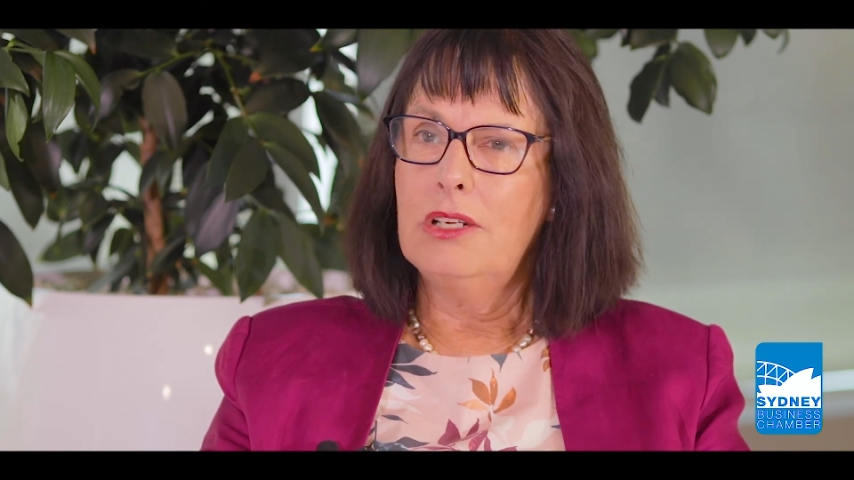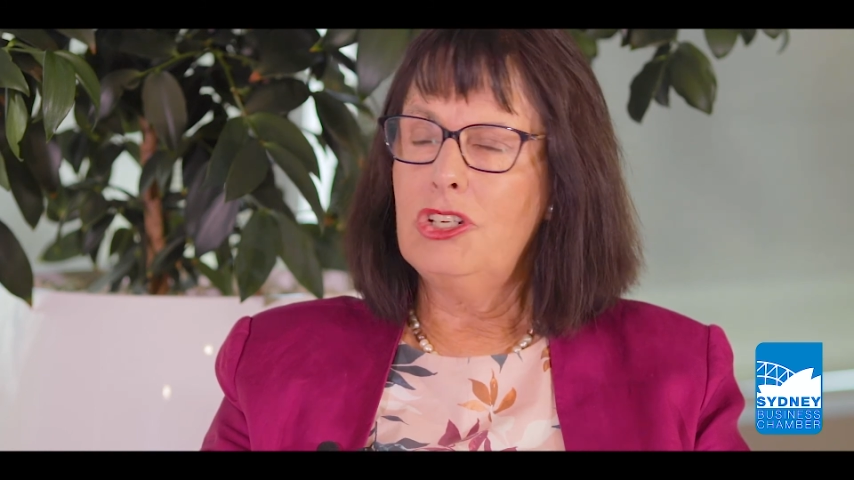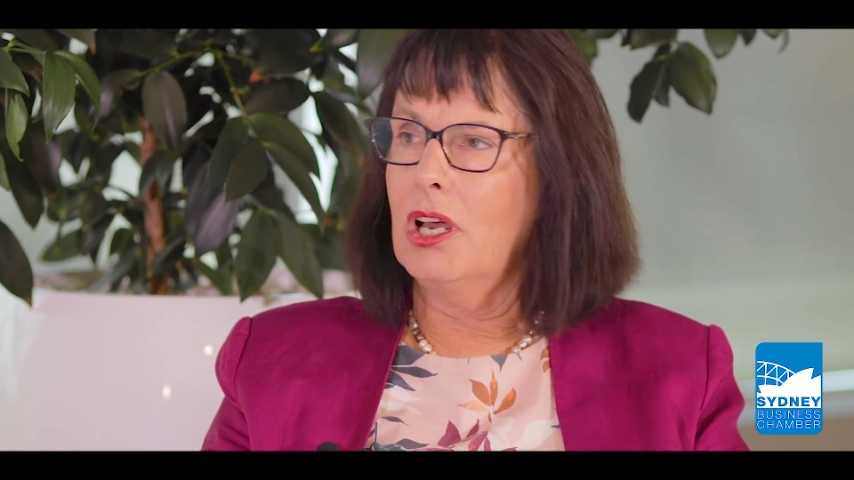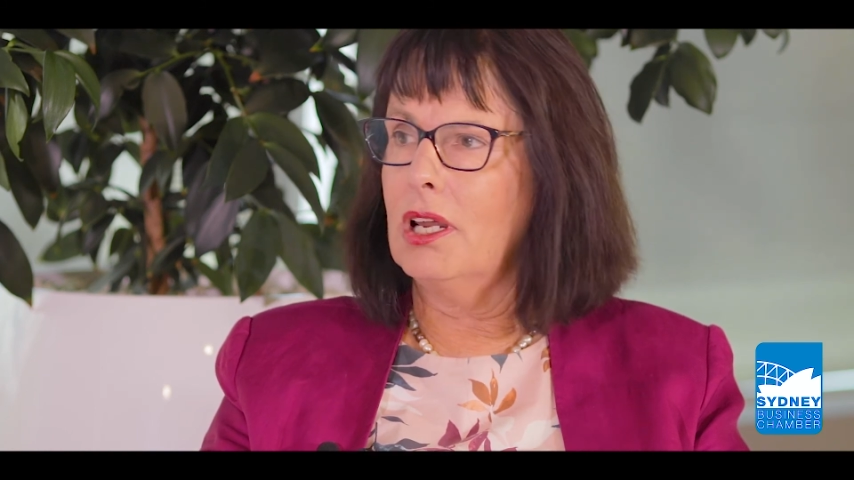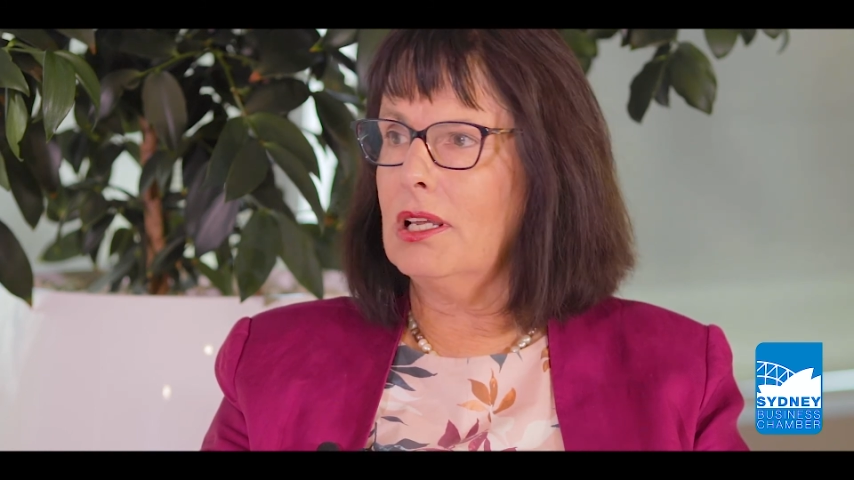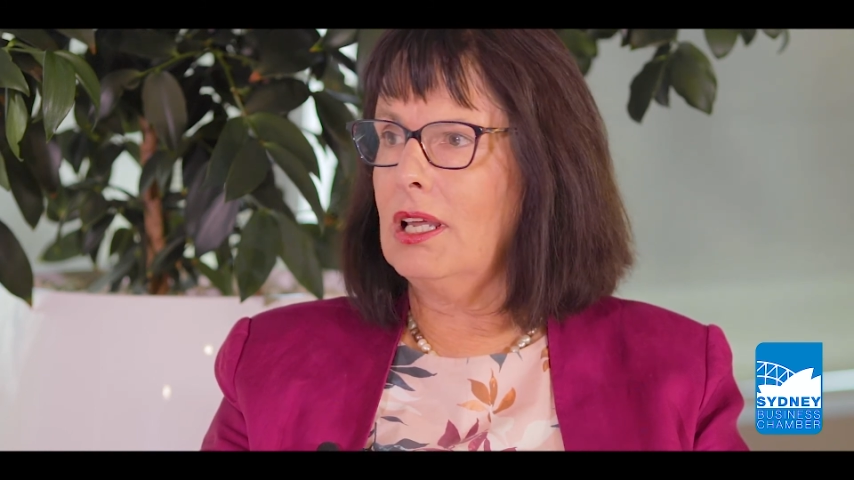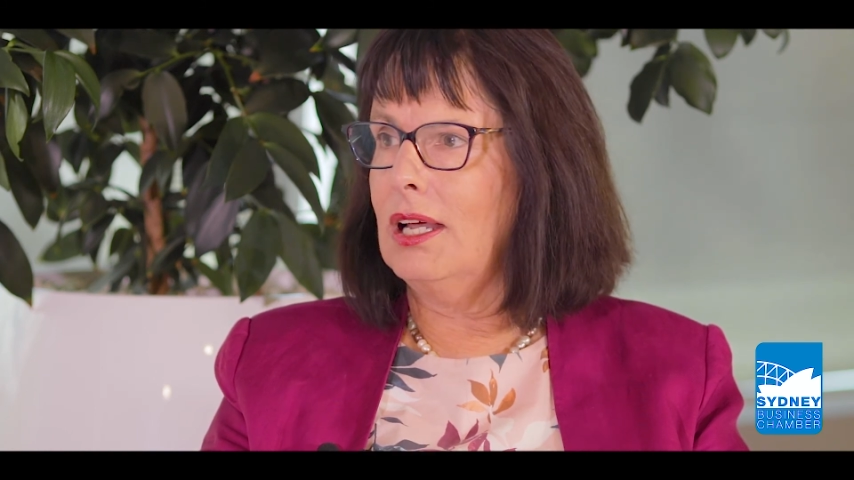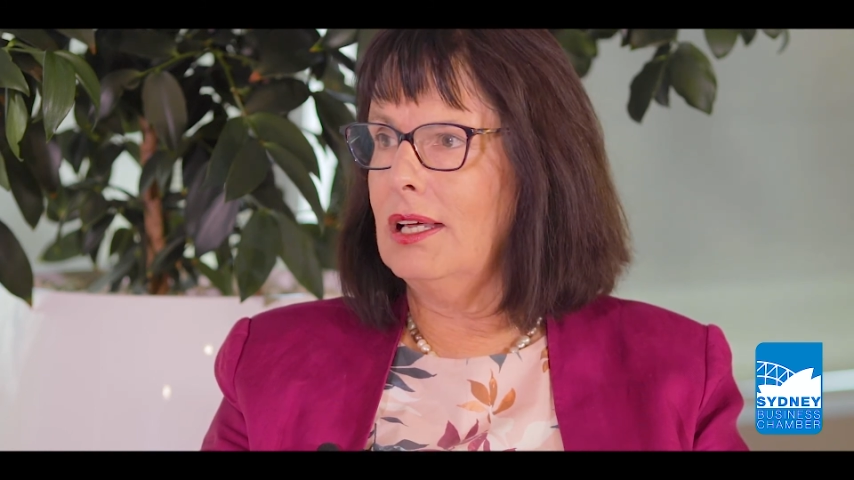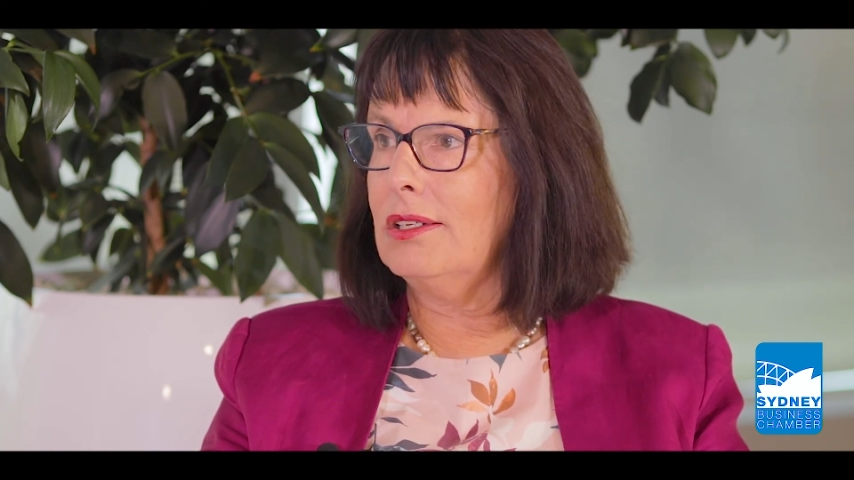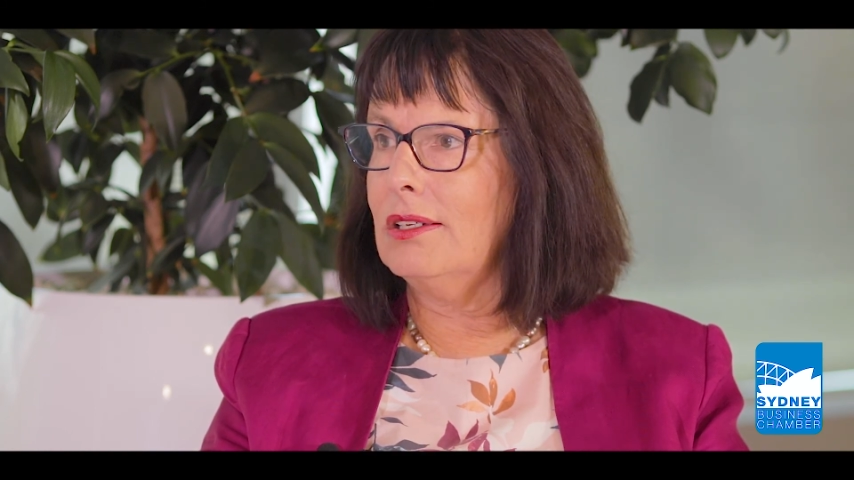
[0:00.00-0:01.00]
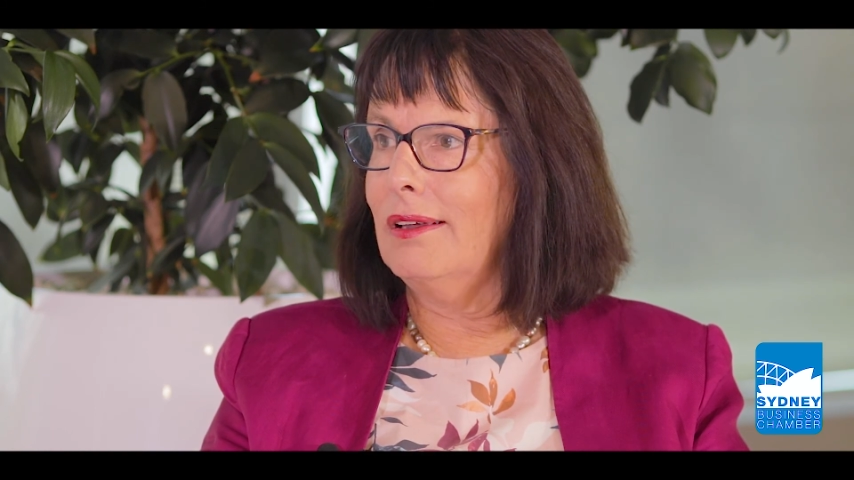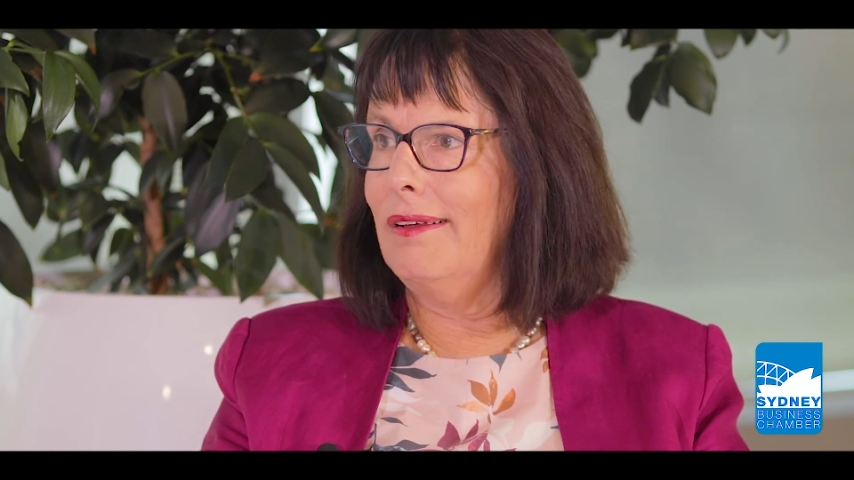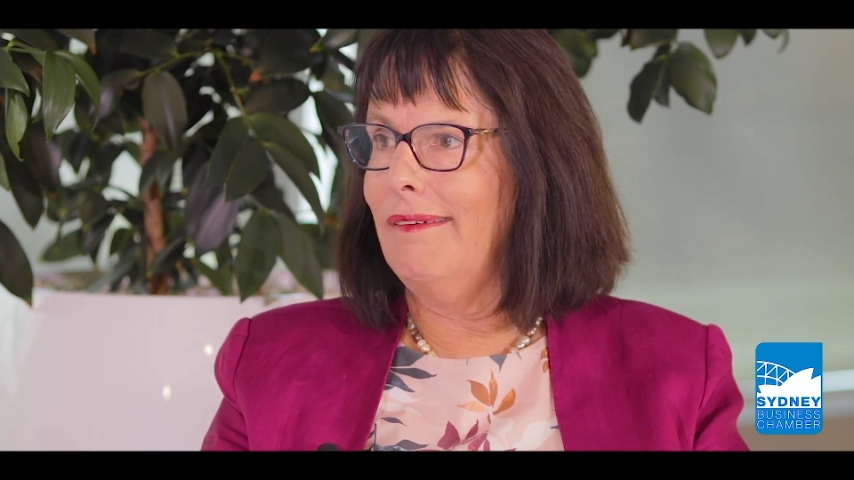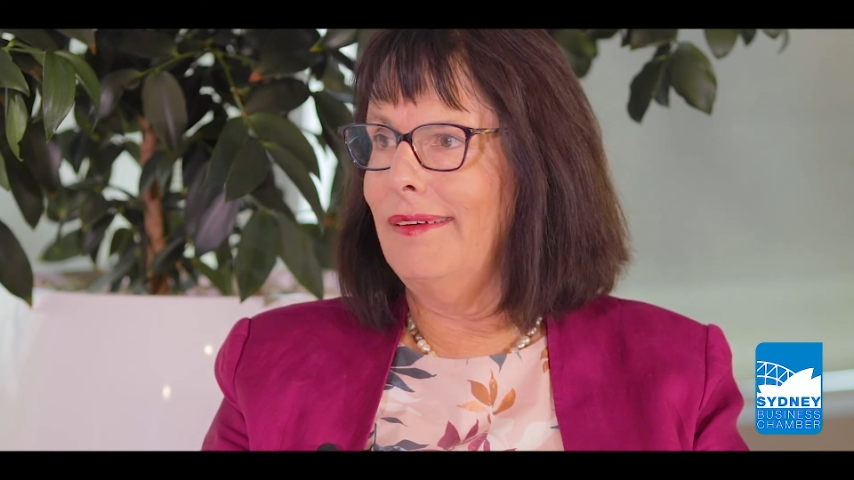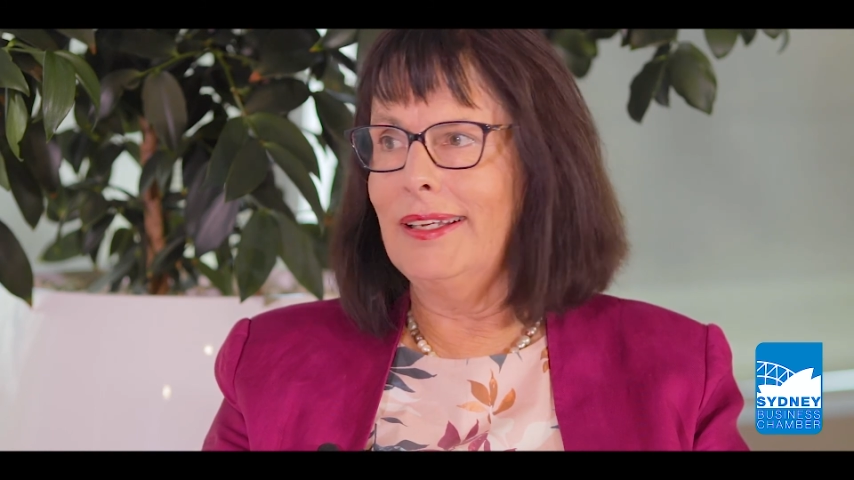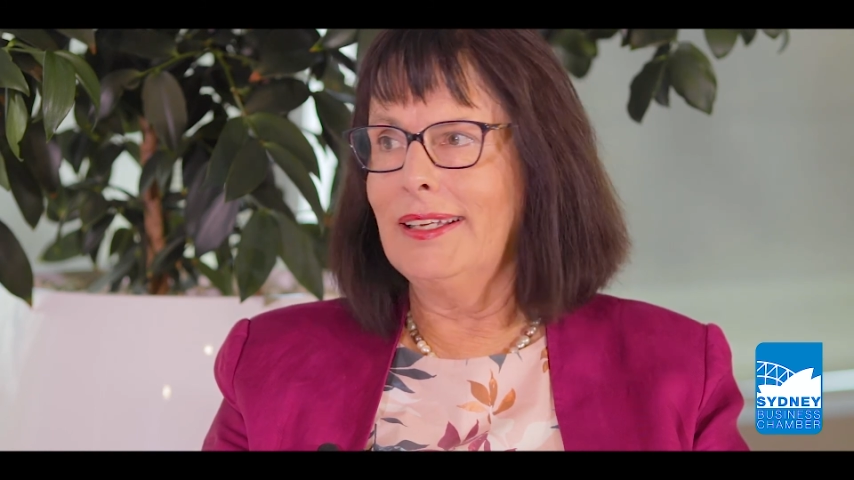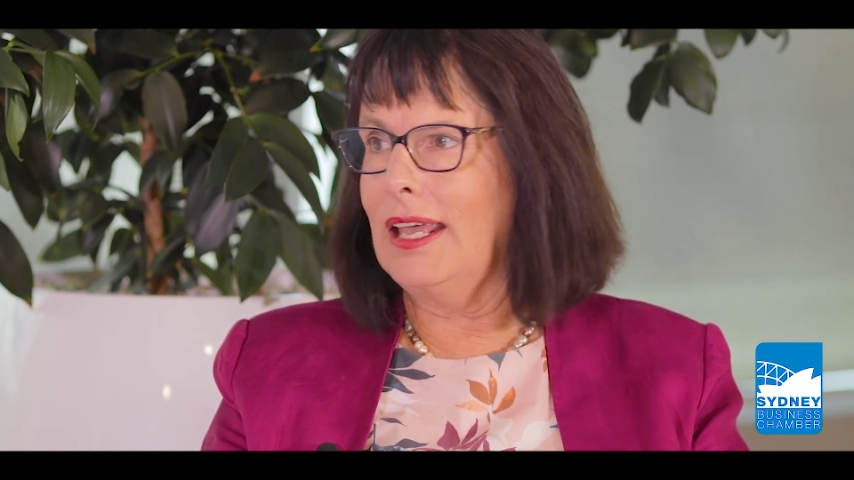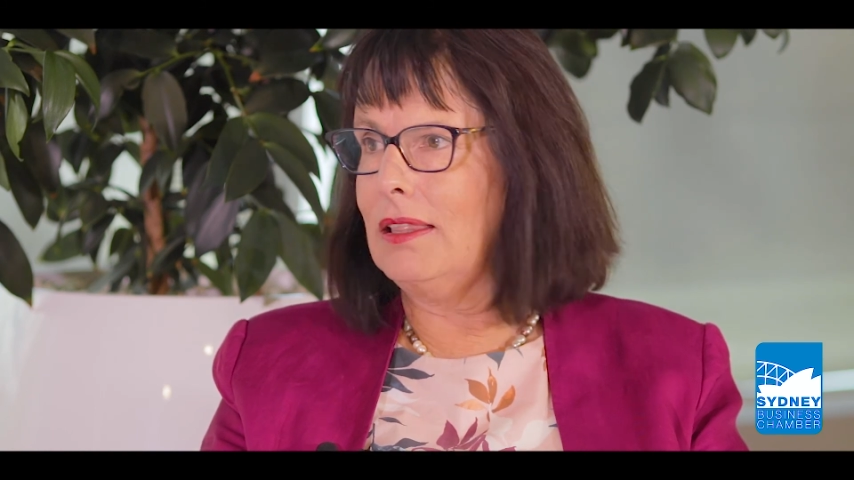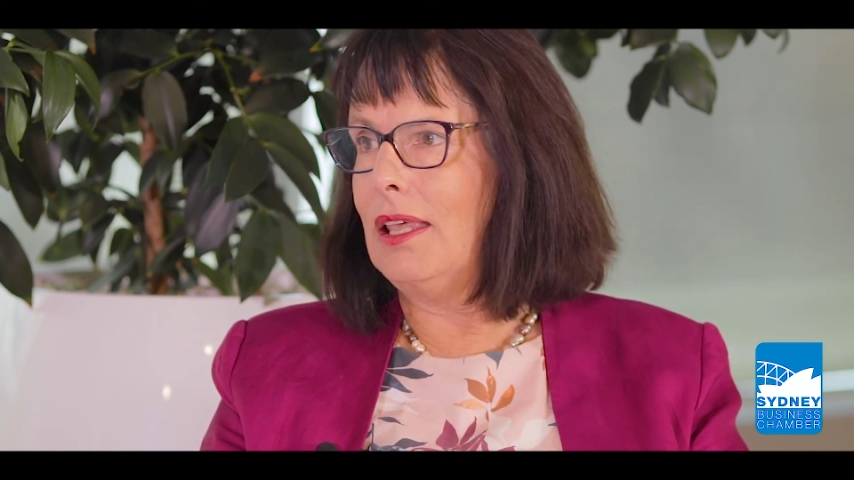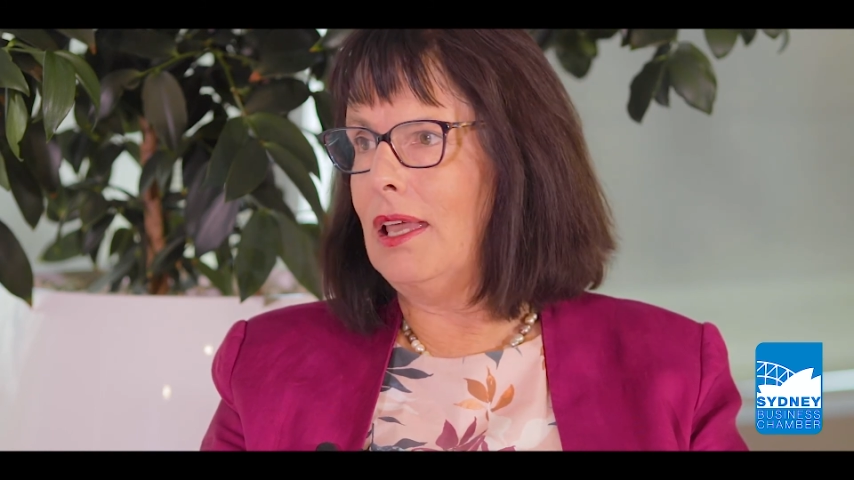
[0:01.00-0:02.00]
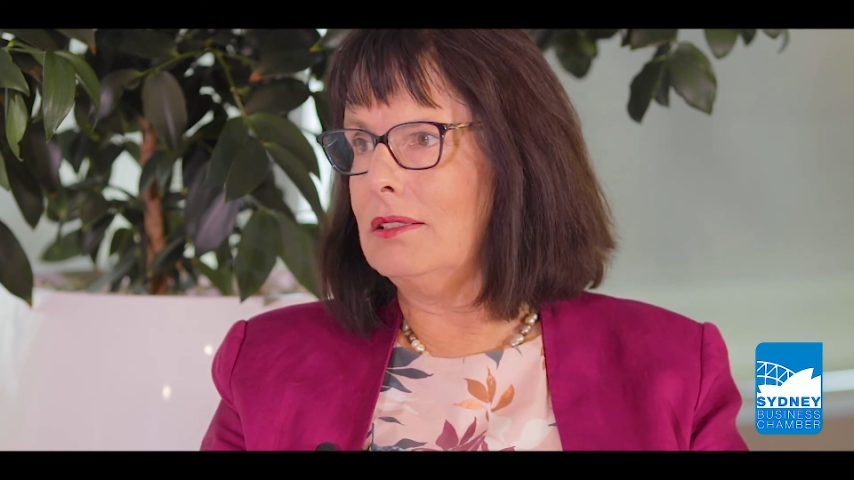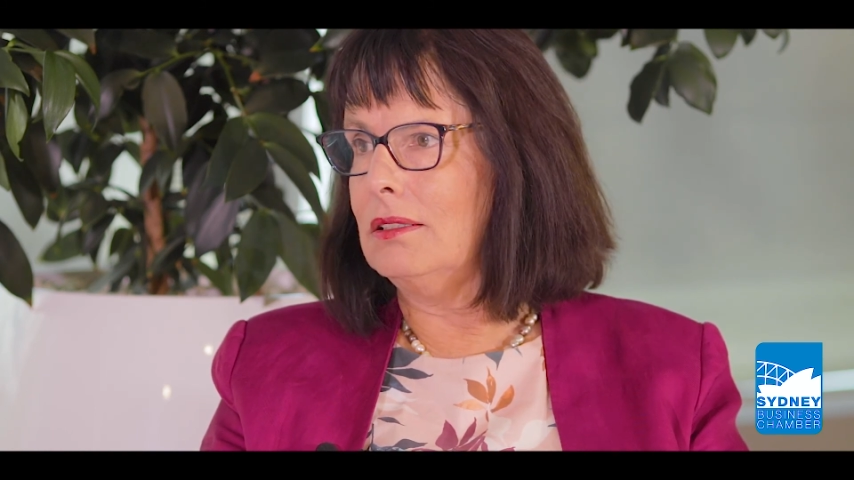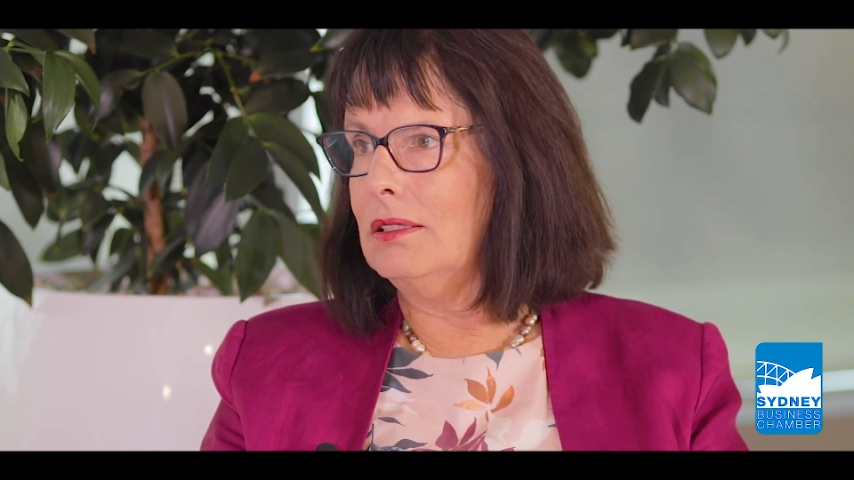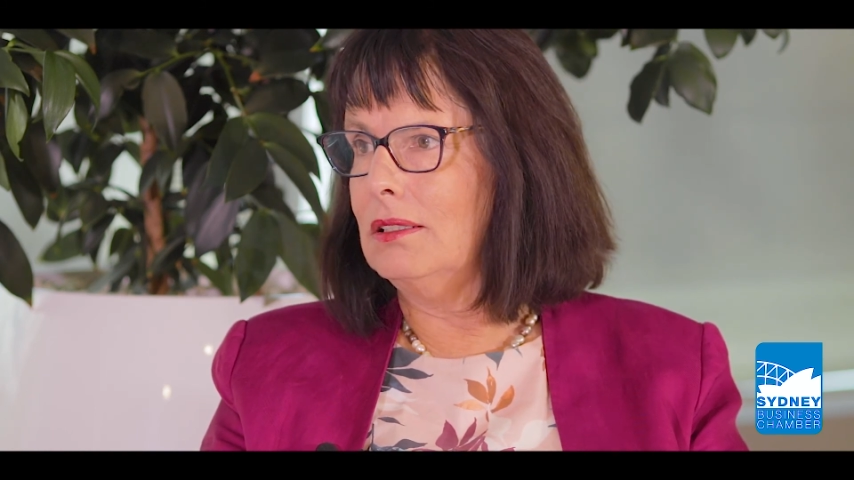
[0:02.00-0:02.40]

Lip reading: China can't get that